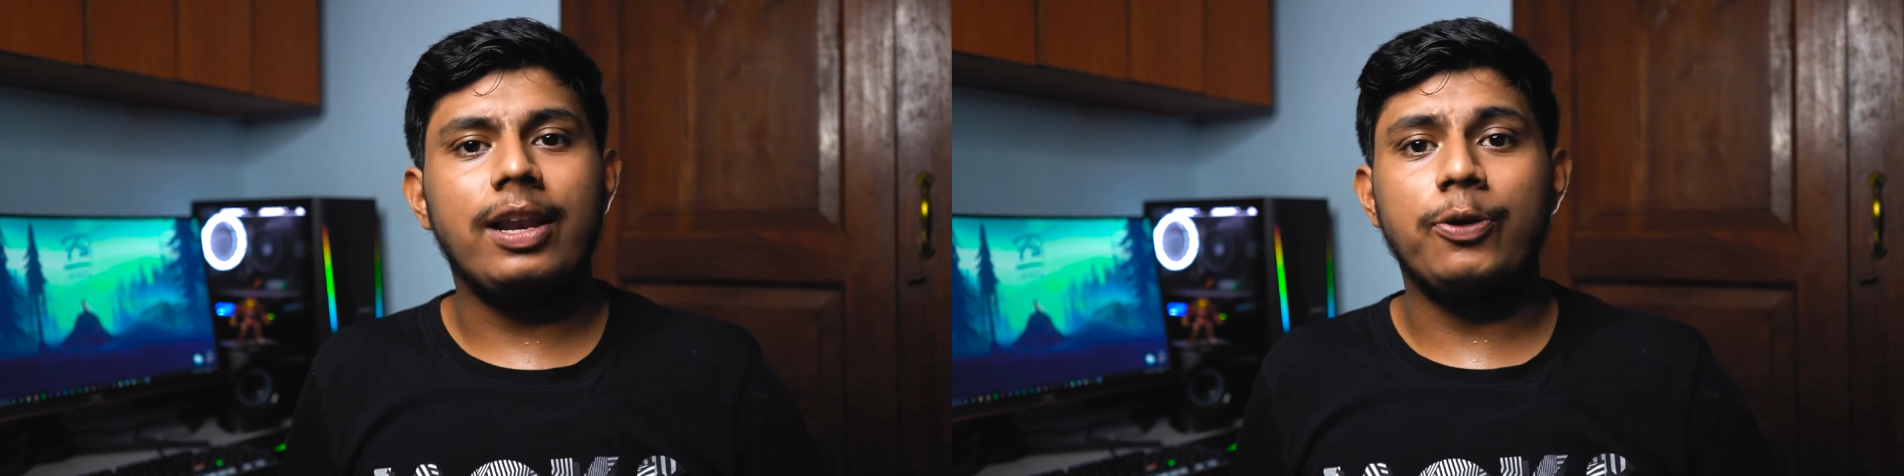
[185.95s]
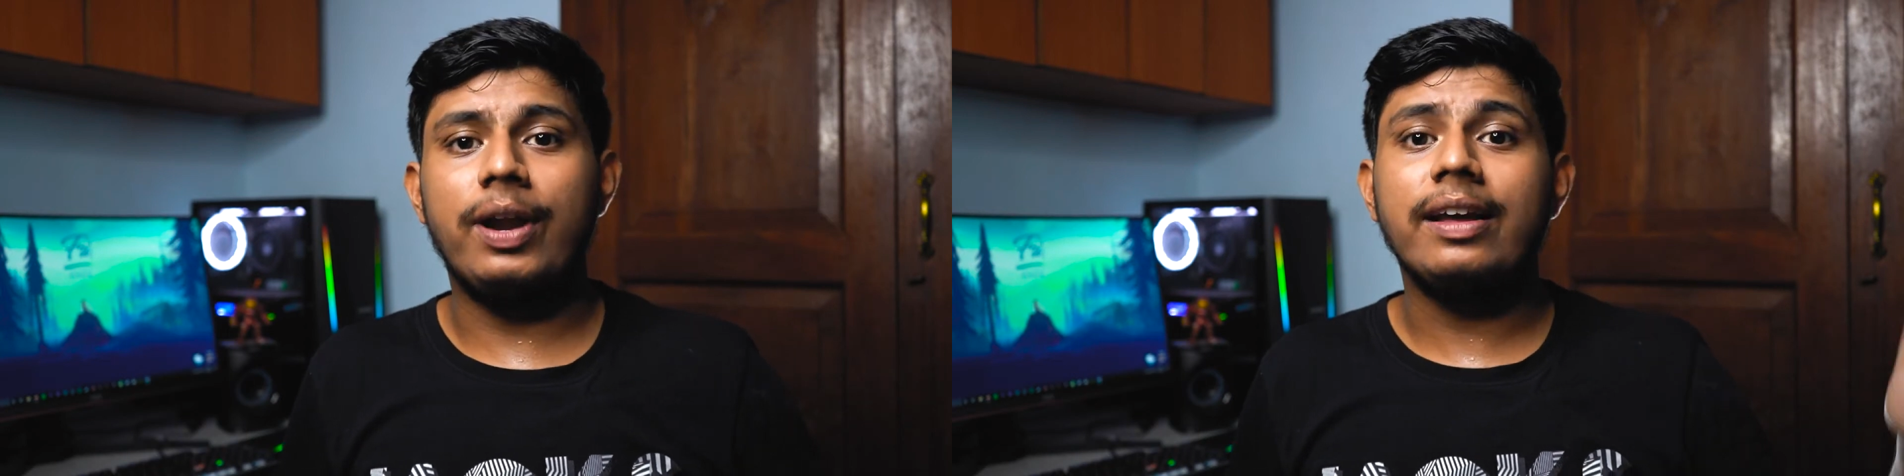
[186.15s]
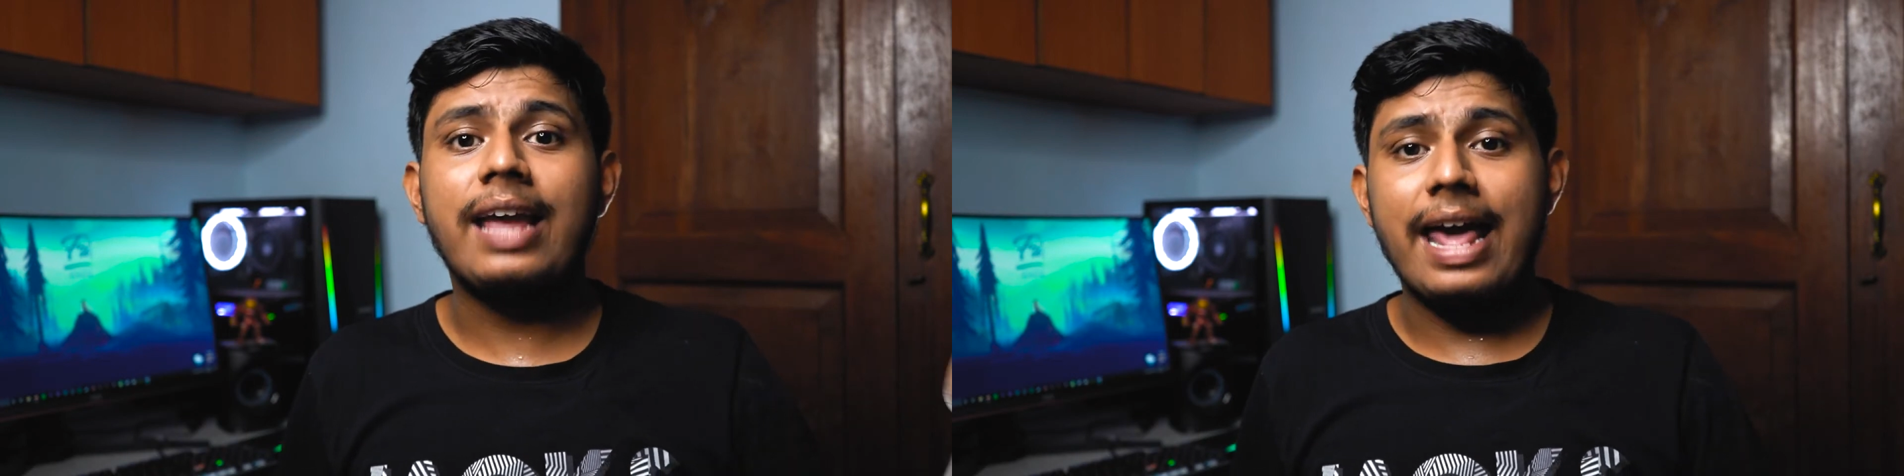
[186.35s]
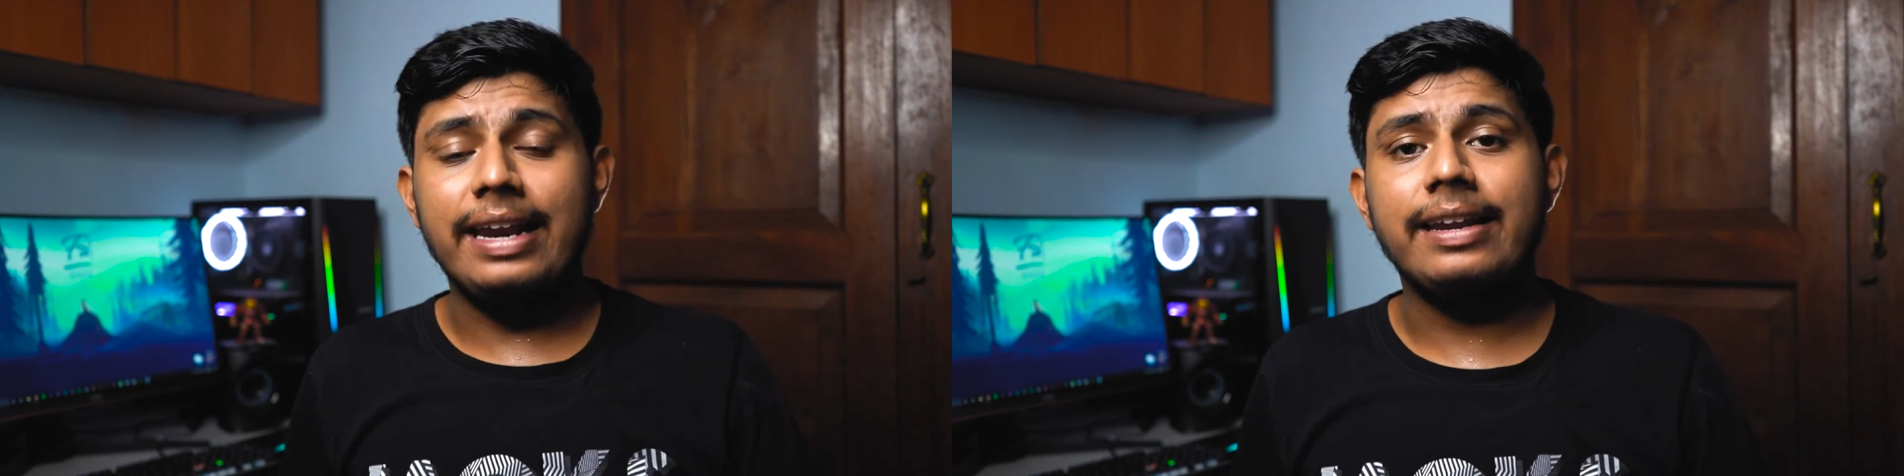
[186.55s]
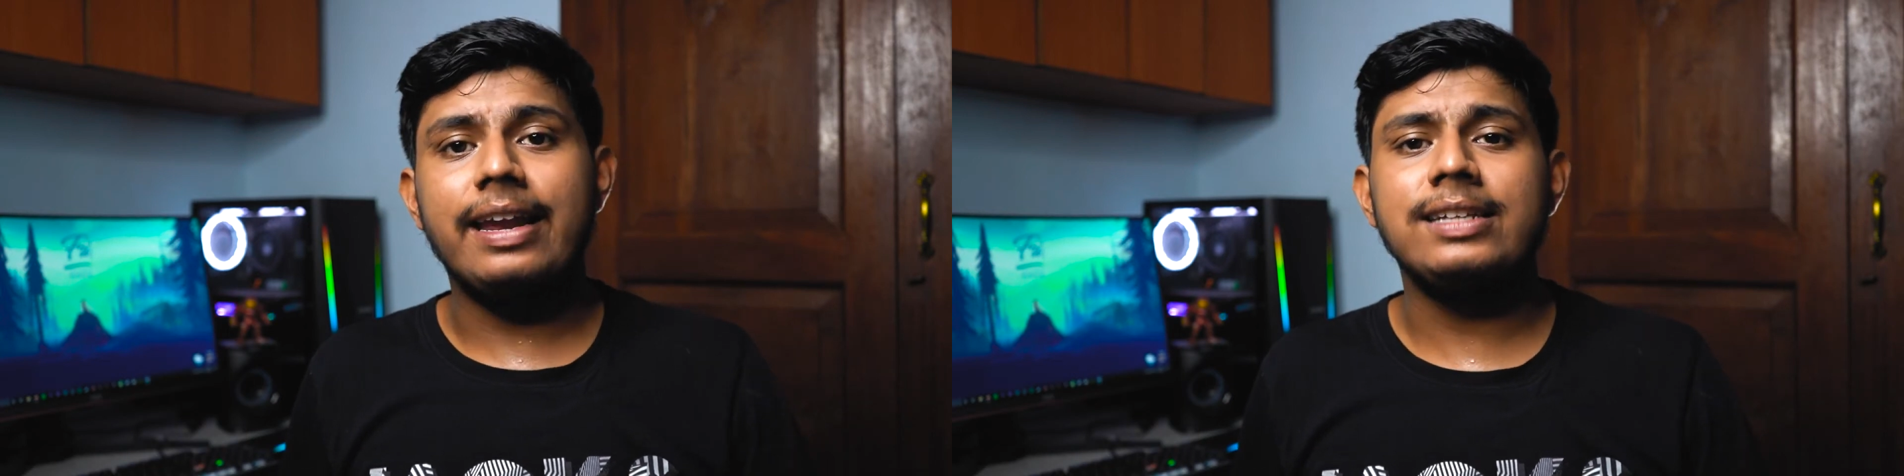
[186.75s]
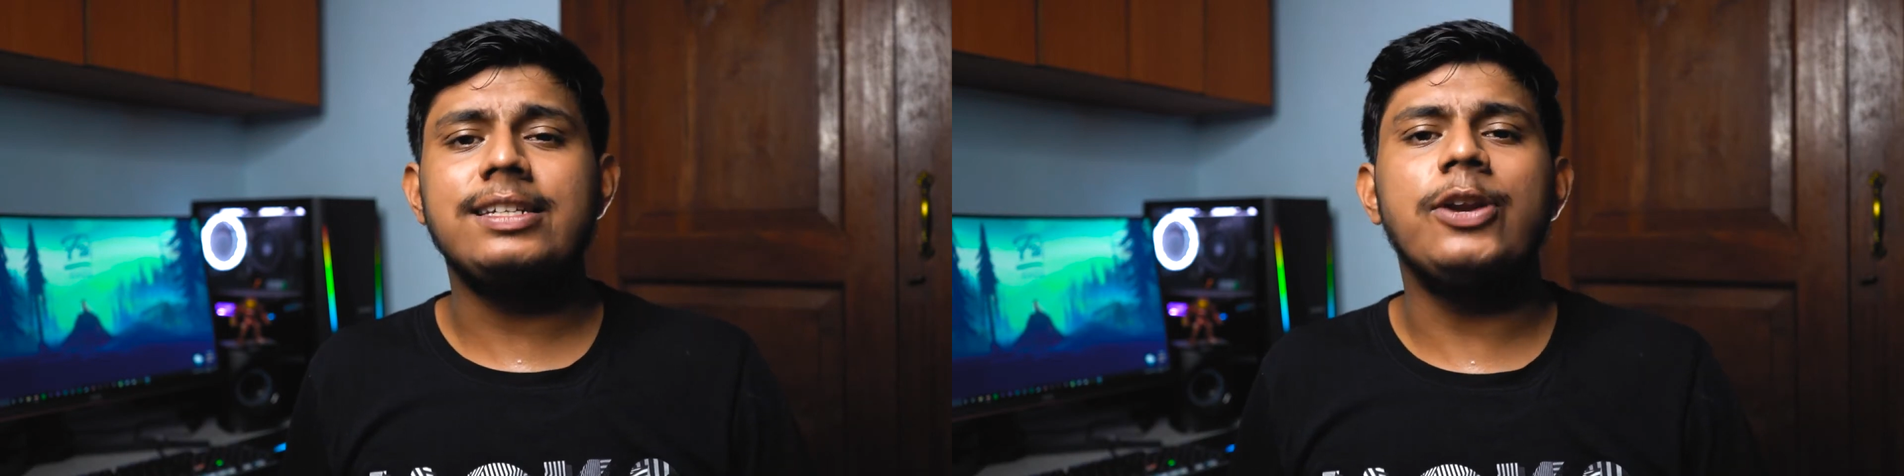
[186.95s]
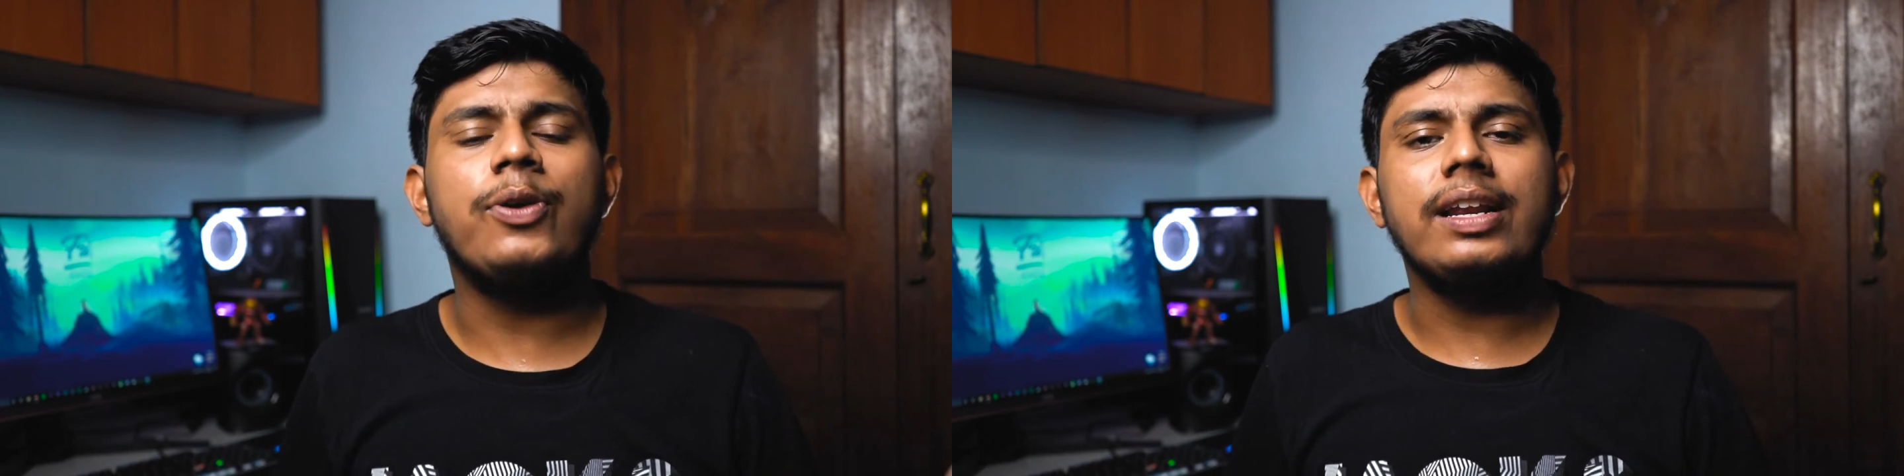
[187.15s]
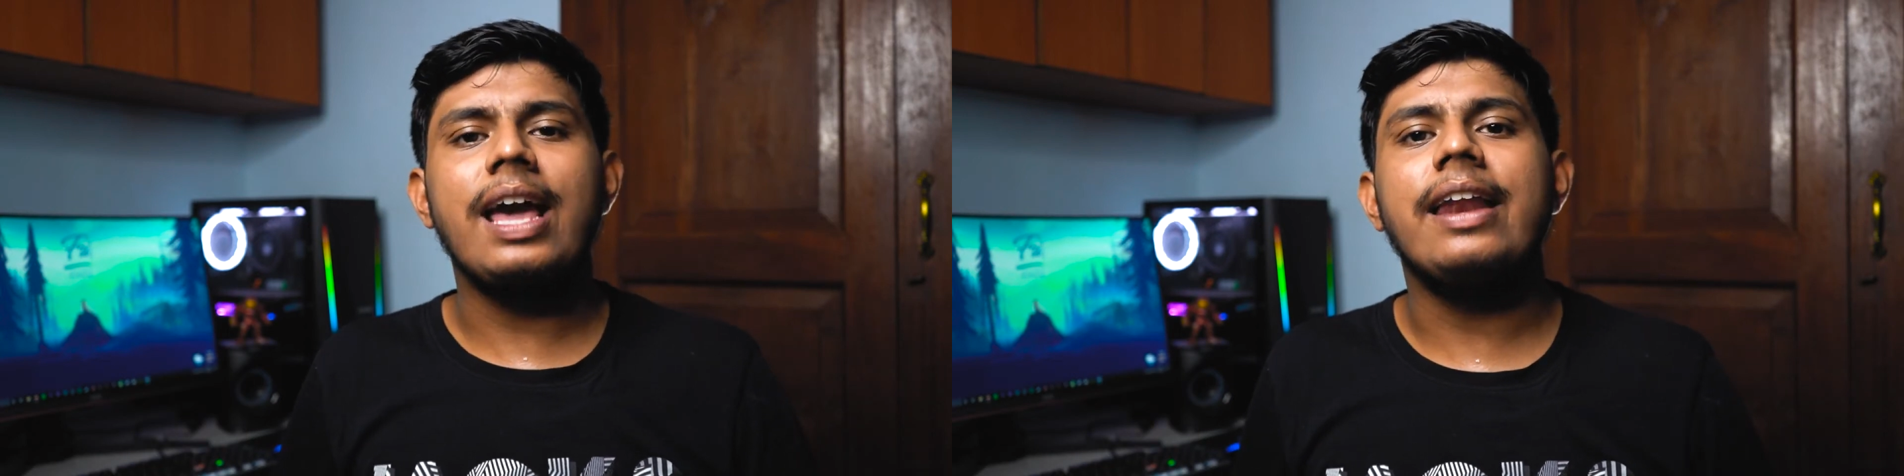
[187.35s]
You get a carrying case that you
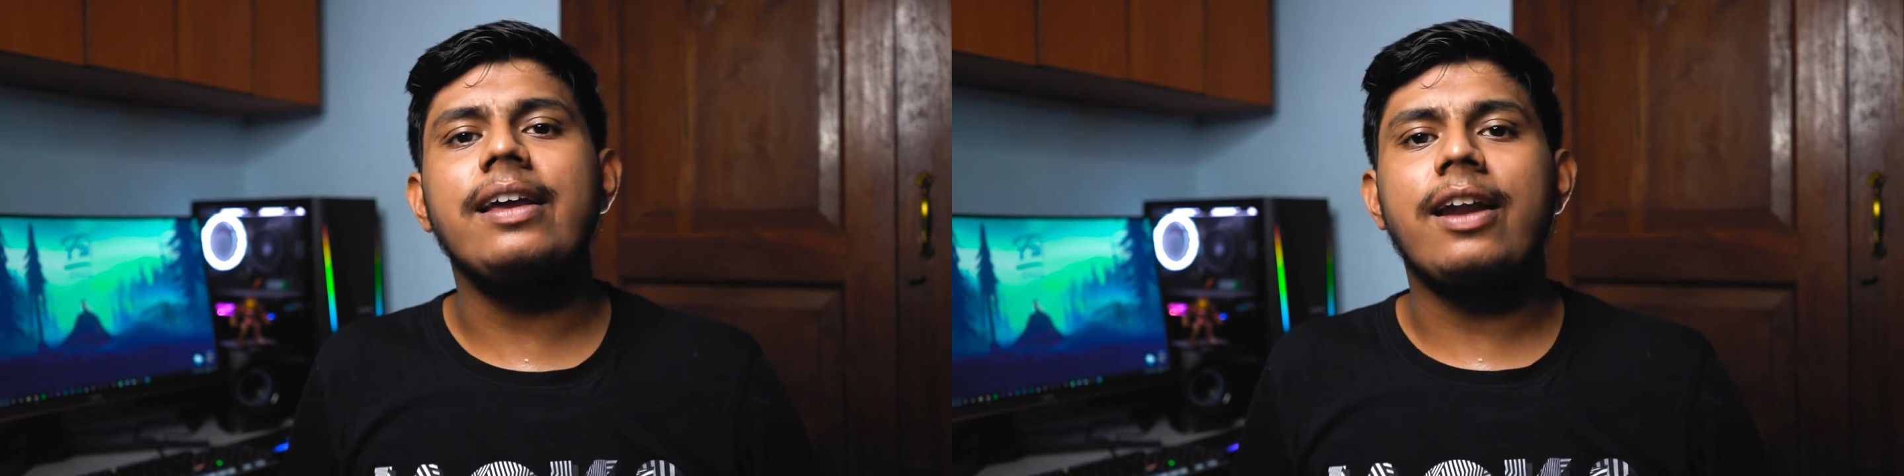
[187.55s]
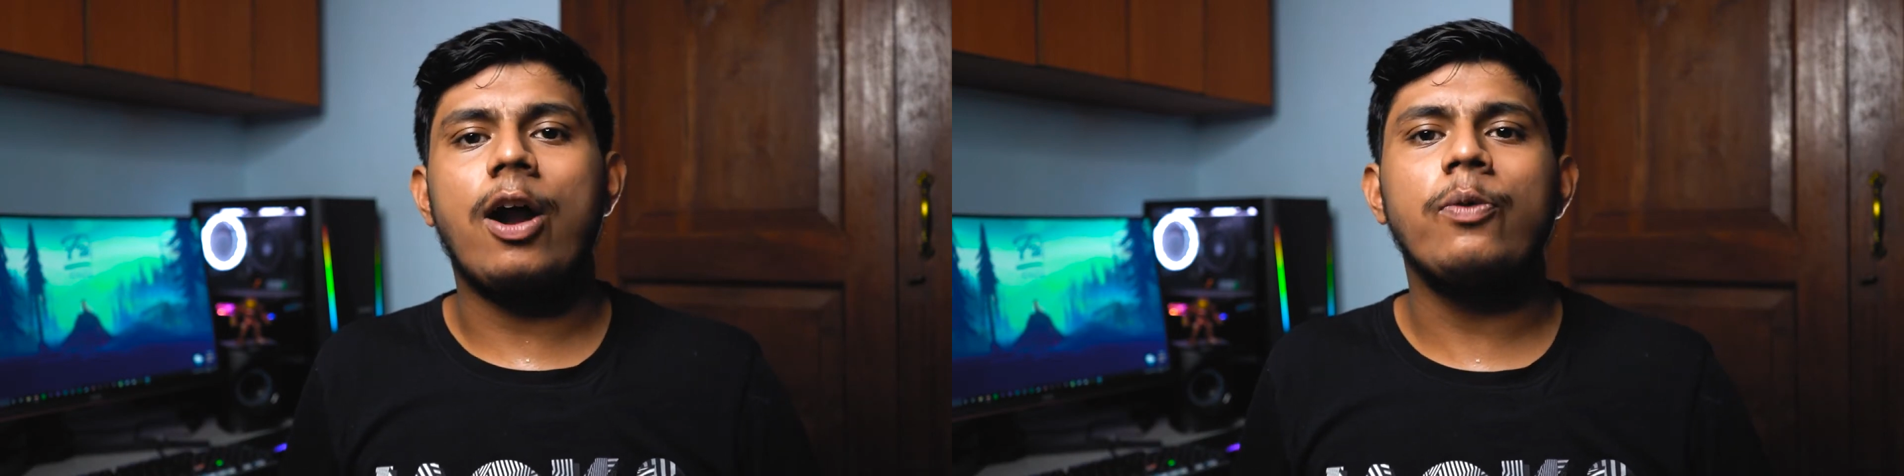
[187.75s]
can carry around